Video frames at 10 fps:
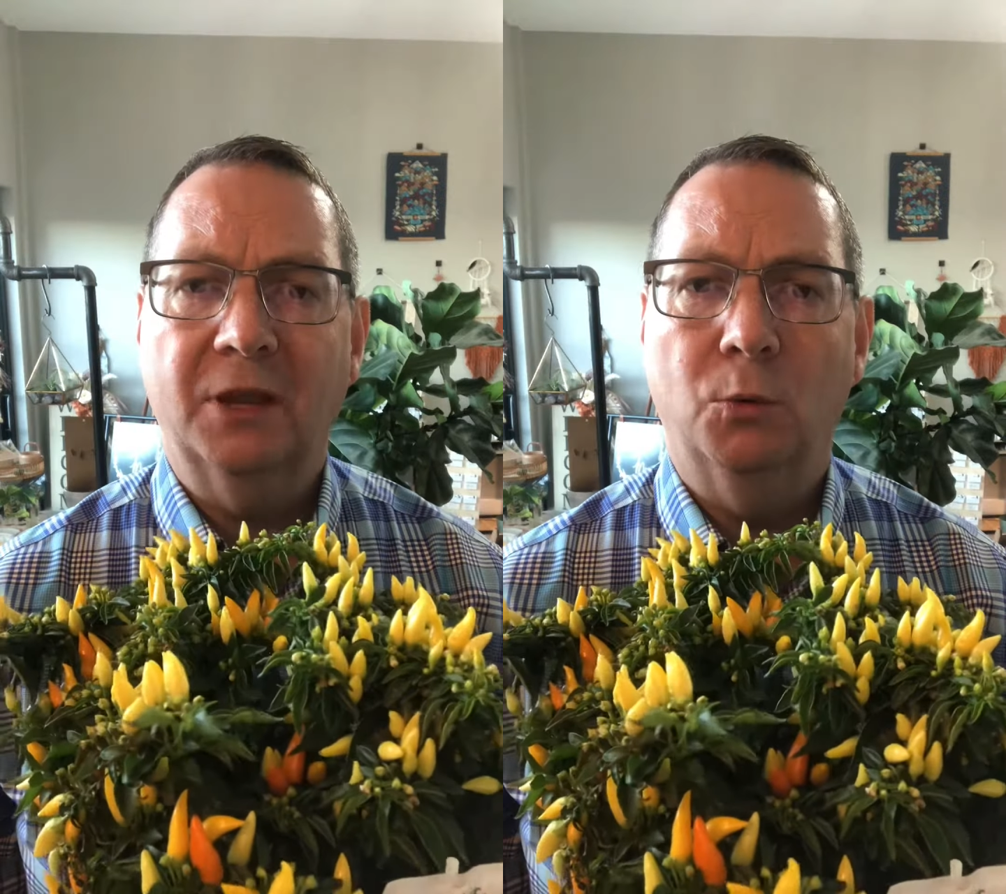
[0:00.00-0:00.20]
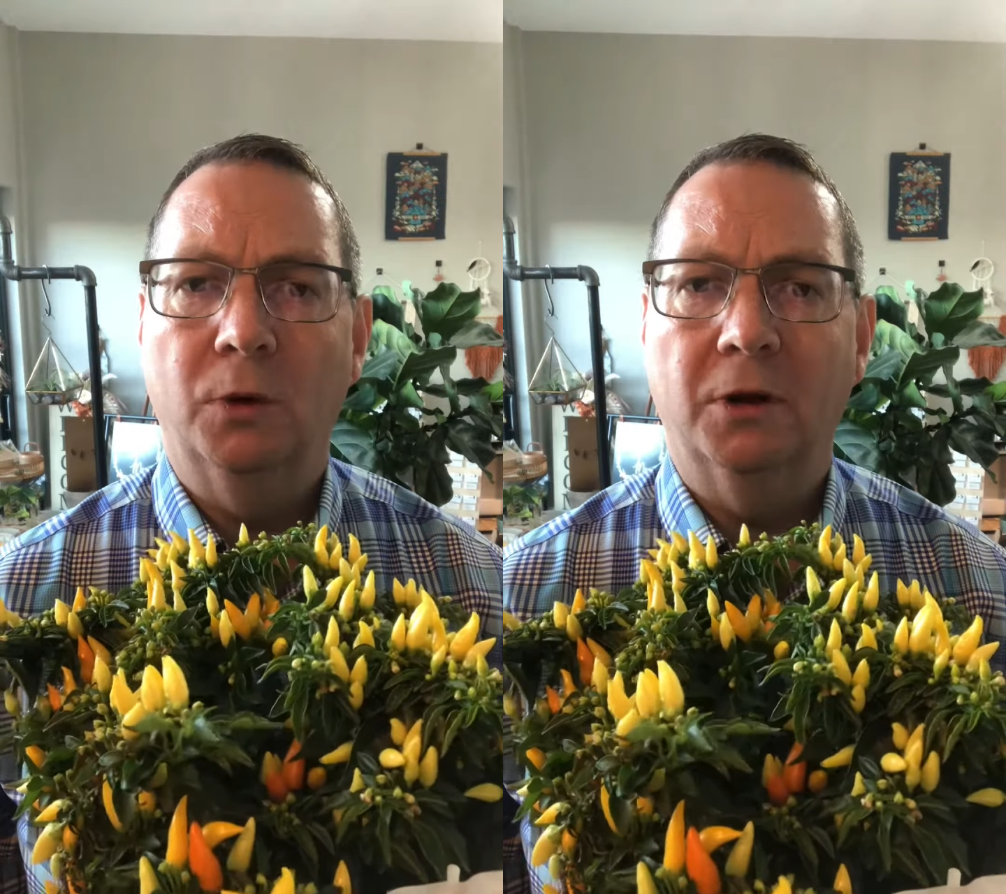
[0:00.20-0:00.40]

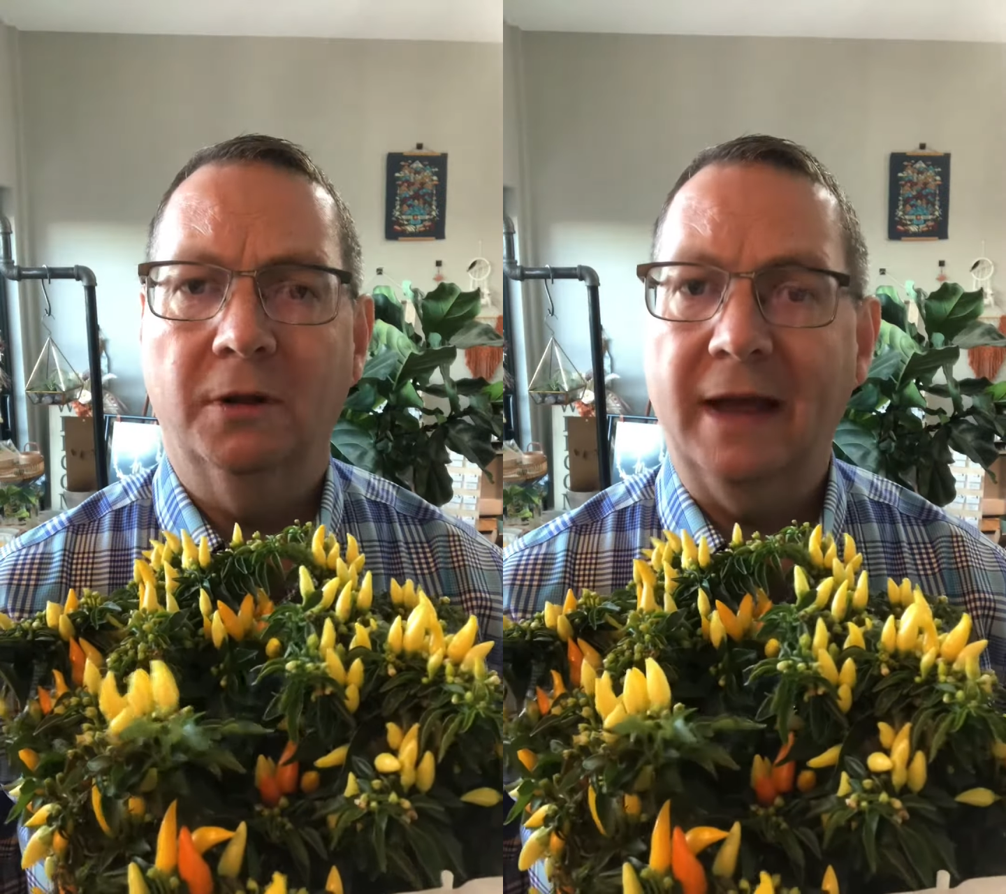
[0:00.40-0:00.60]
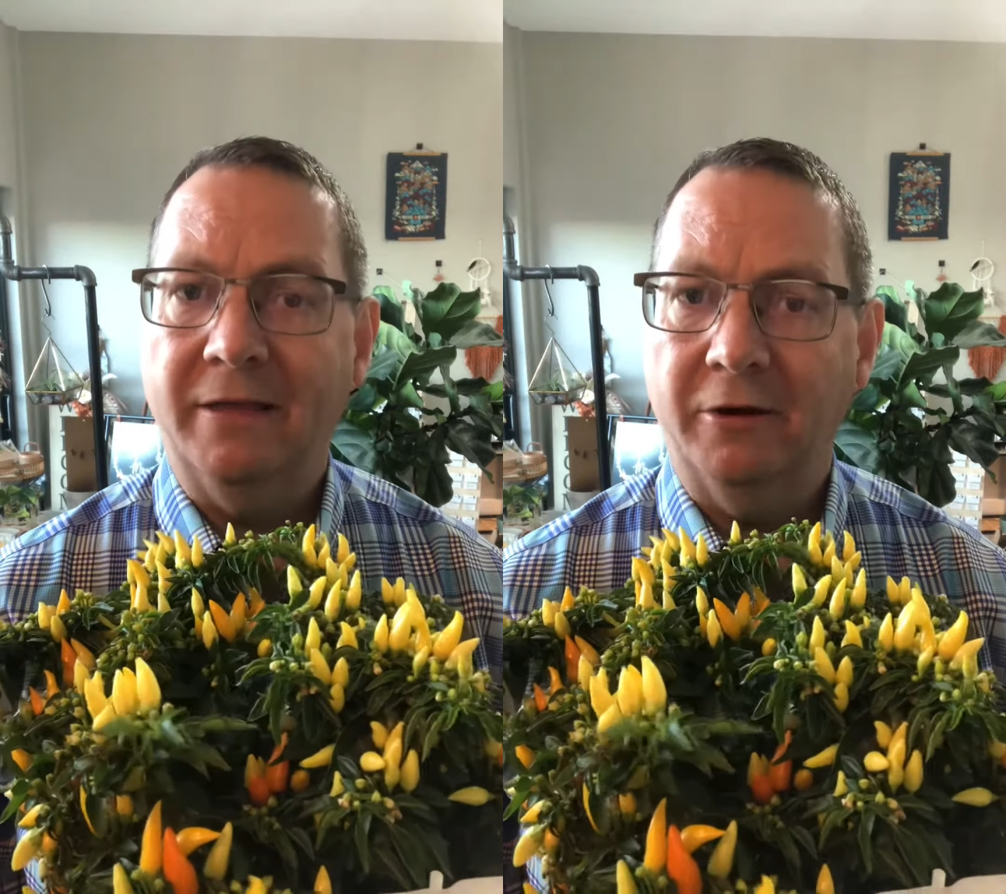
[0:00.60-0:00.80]

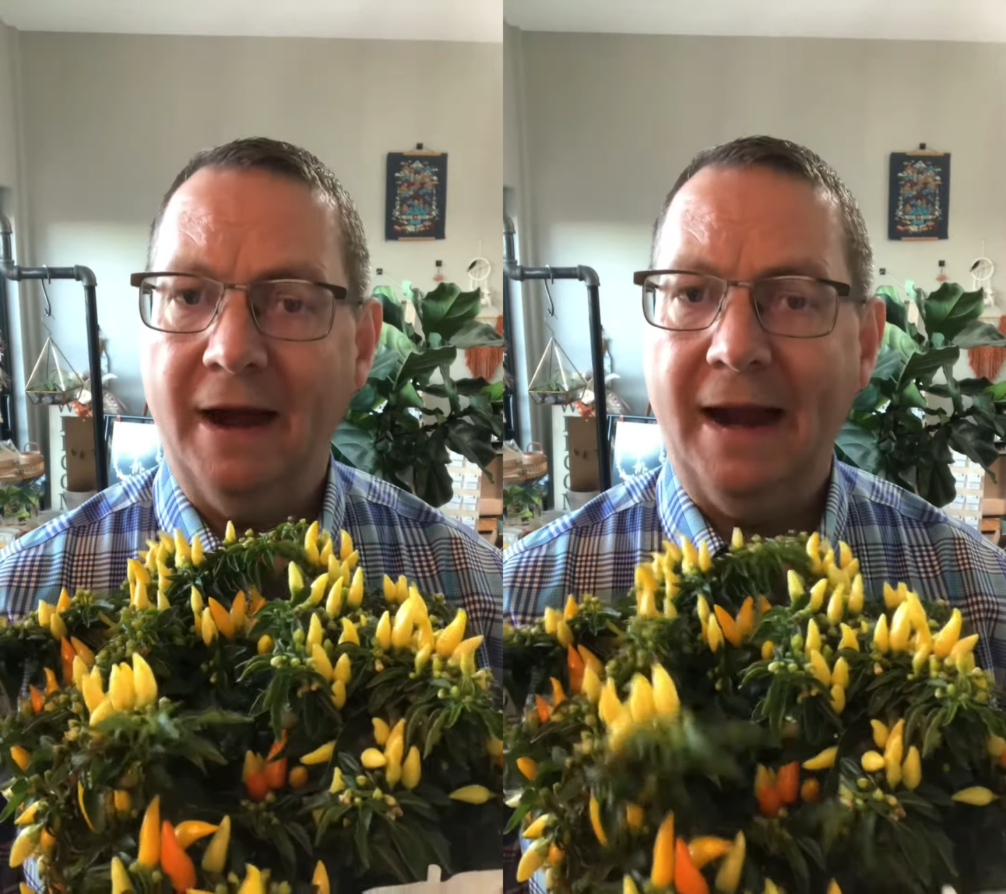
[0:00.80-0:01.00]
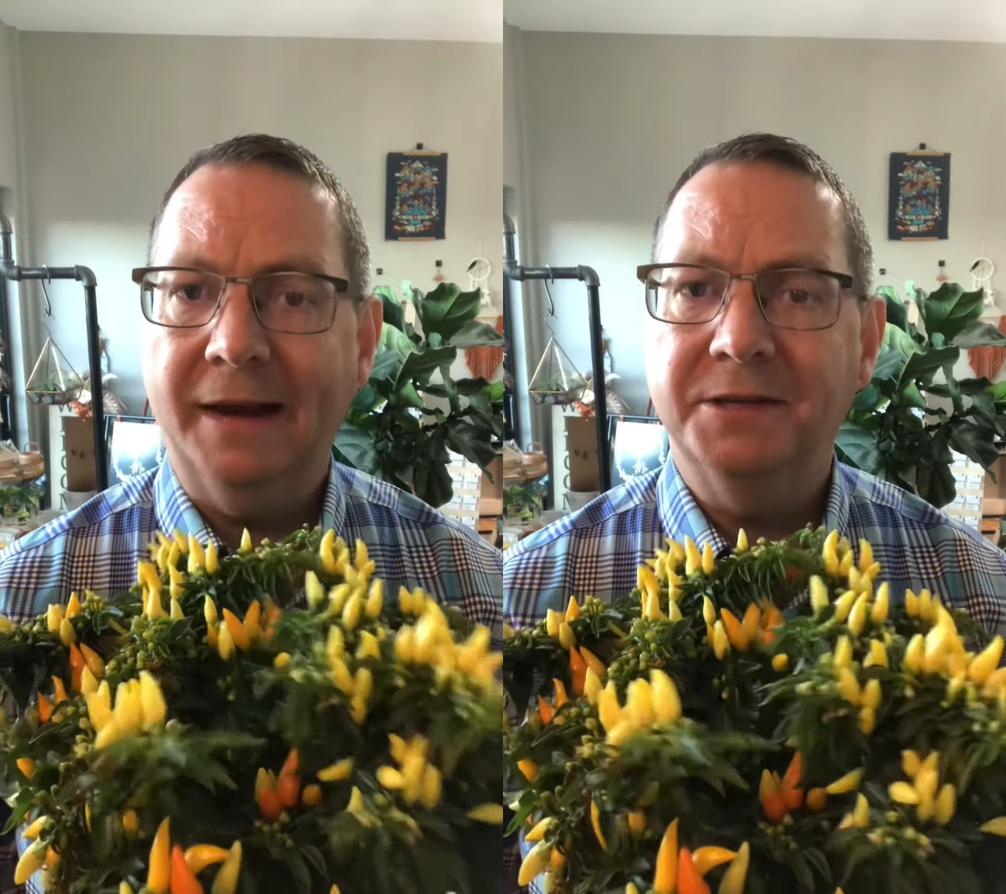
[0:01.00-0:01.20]
will lay
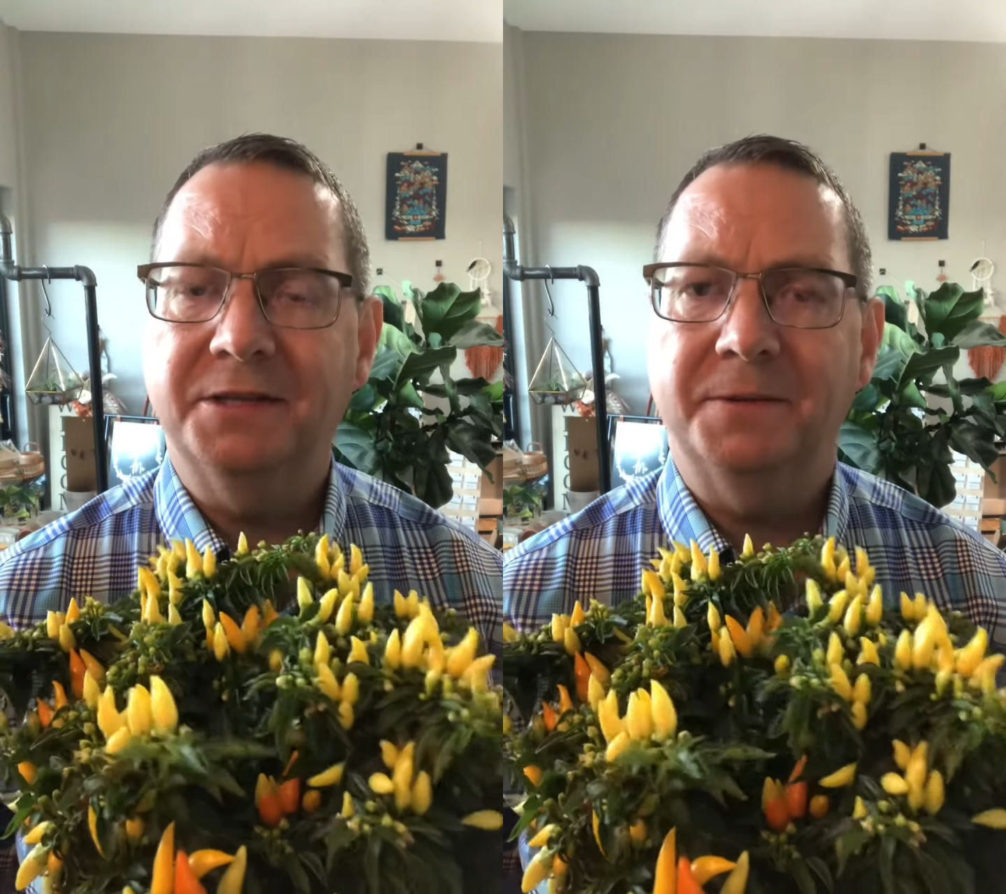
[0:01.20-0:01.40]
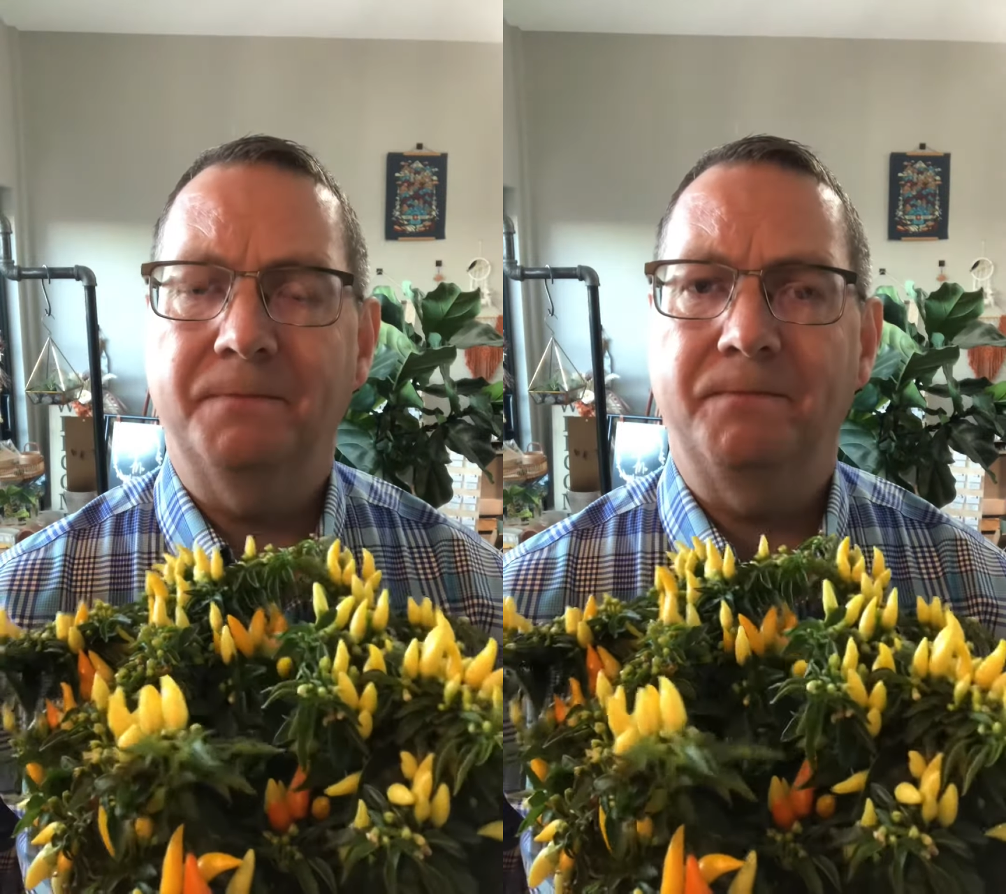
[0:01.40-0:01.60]
their
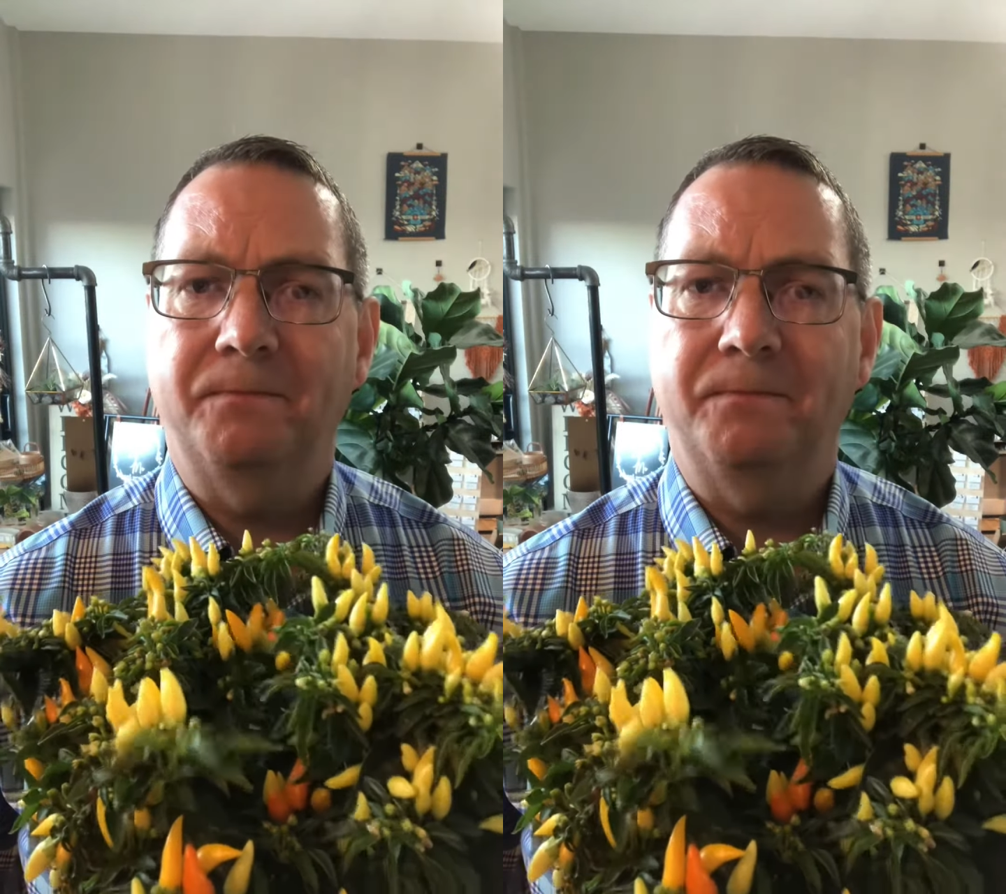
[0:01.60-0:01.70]
eggs